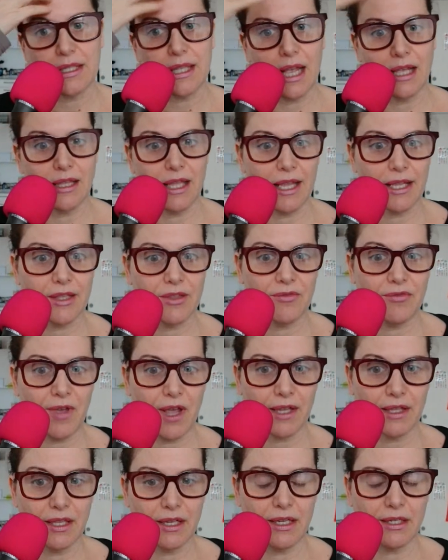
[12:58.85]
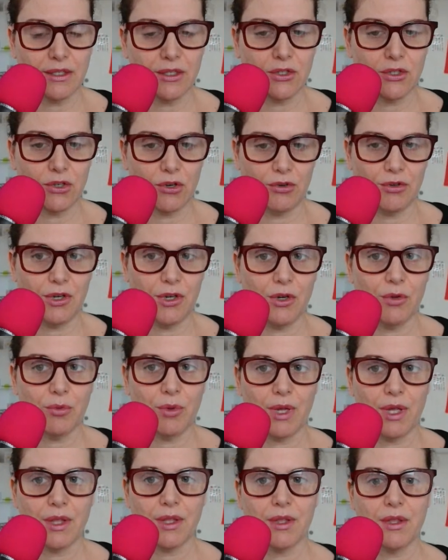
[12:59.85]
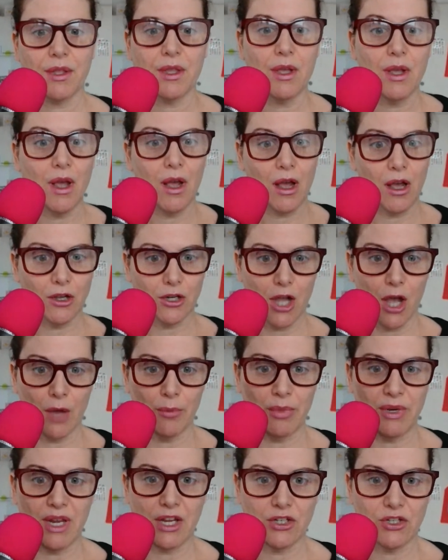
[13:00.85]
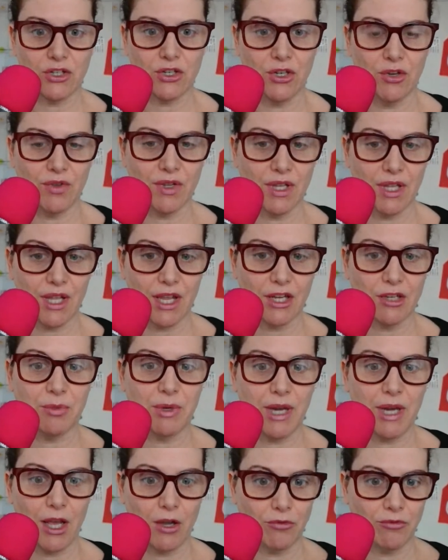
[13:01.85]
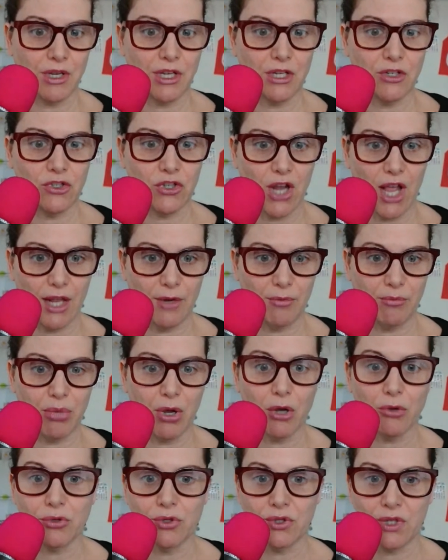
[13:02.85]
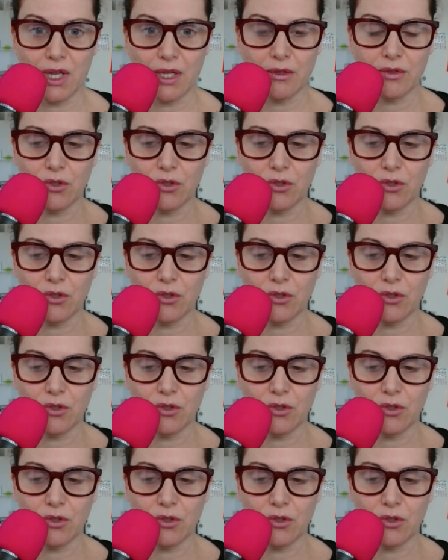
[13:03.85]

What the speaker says: I like the fact that it started with a combination of engagement, outreach, and posting.